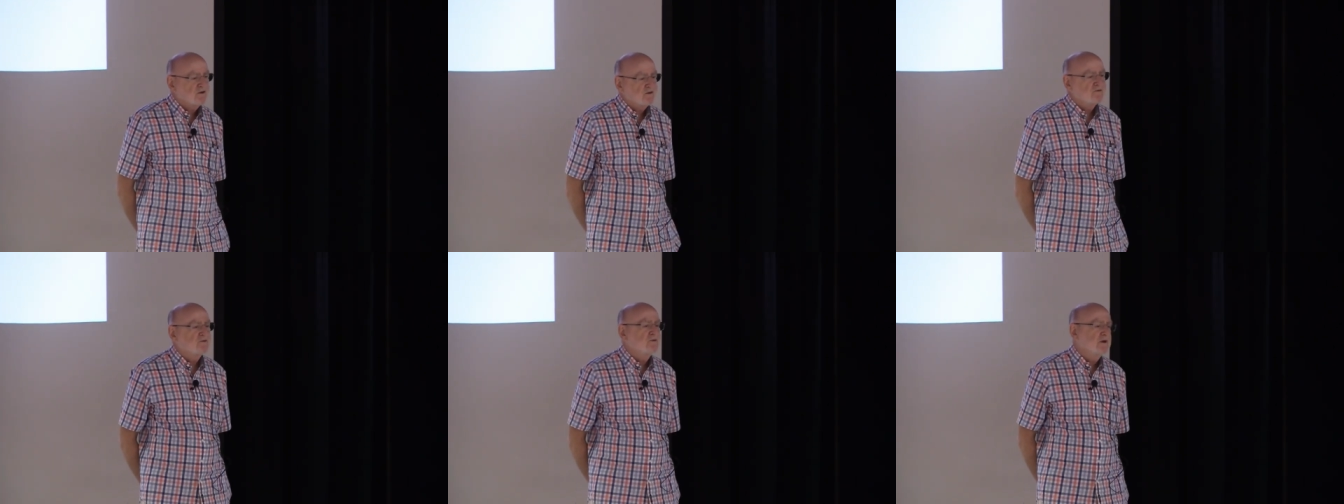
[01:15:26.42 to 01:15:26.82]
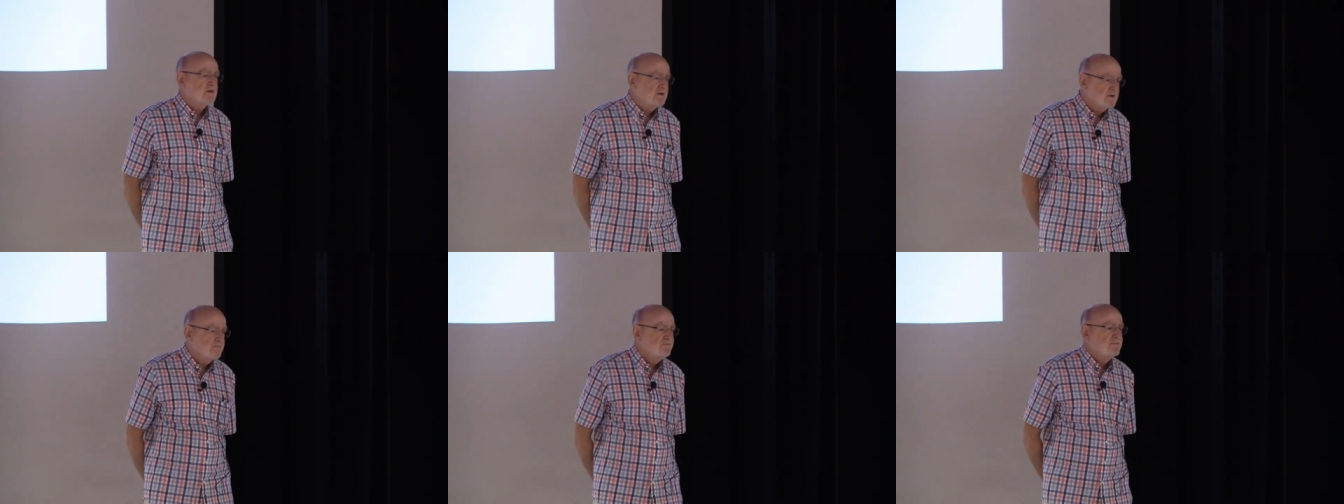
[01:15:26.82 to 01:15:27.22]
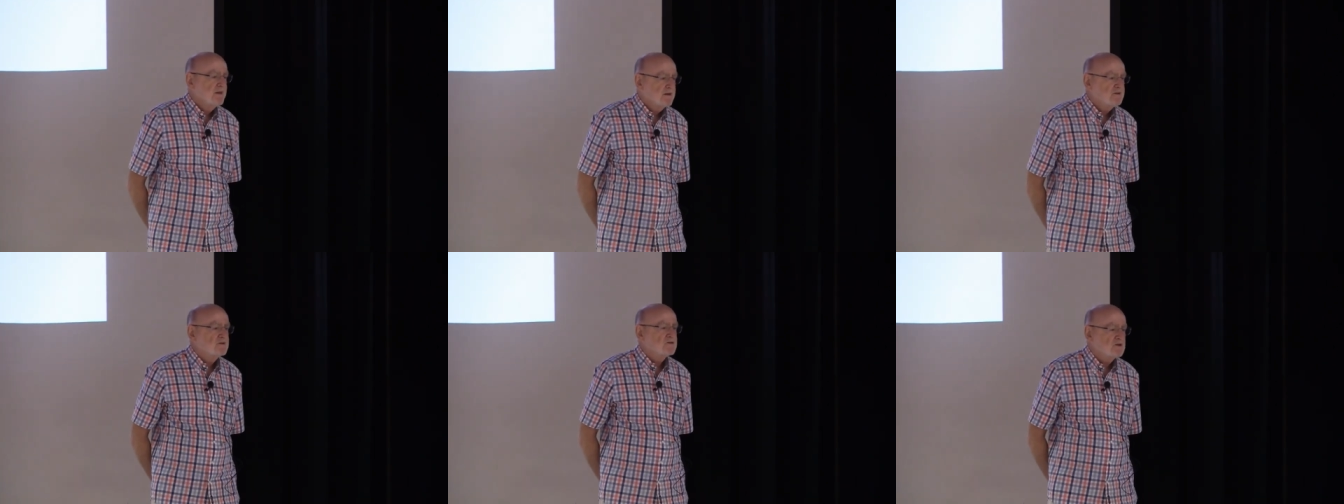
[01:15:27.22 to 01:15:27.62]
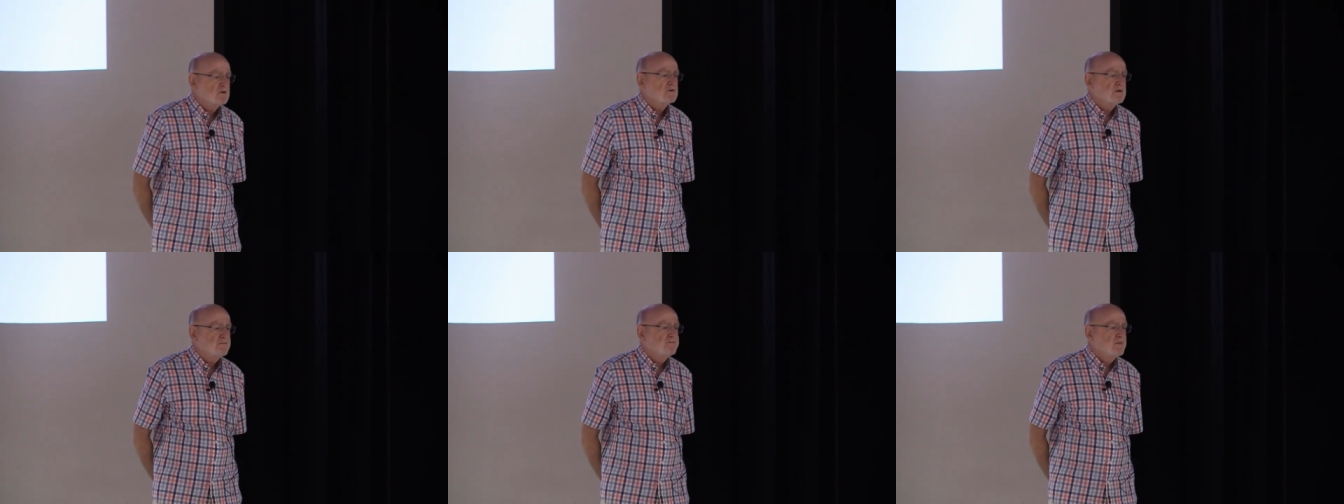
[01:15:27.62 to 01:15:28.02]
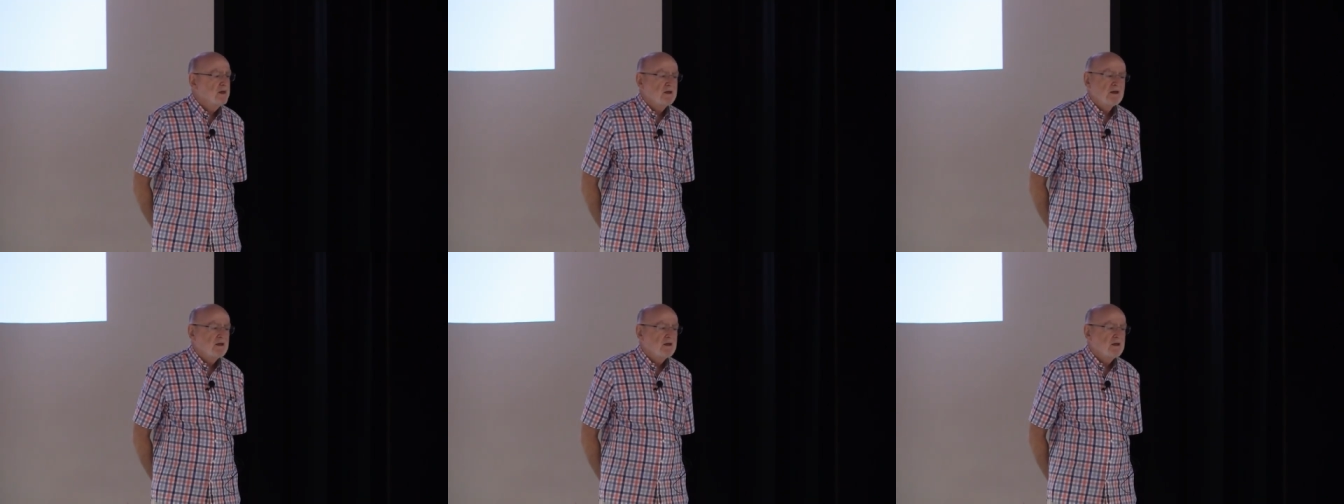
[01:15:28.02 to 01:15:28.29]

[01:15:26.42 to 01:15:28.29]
for software and so on,